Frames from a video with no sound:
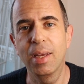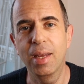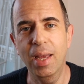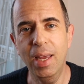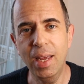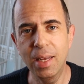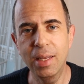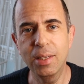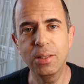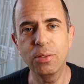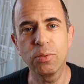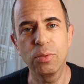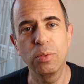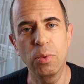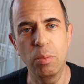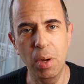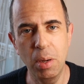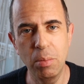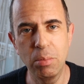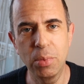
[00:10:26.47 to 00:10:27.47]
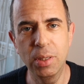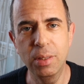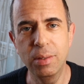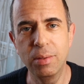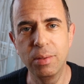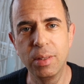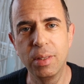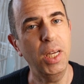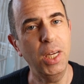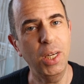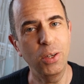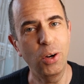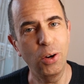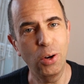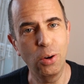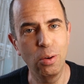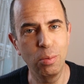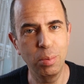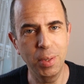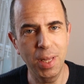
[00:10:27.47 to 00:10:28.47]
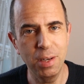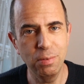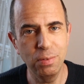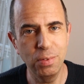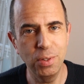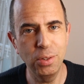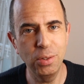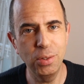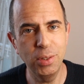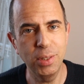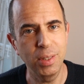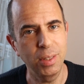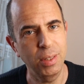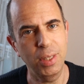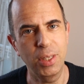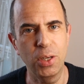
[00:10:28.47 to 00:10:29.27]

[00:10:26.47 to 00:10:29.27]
And remember, eat whole plant foods.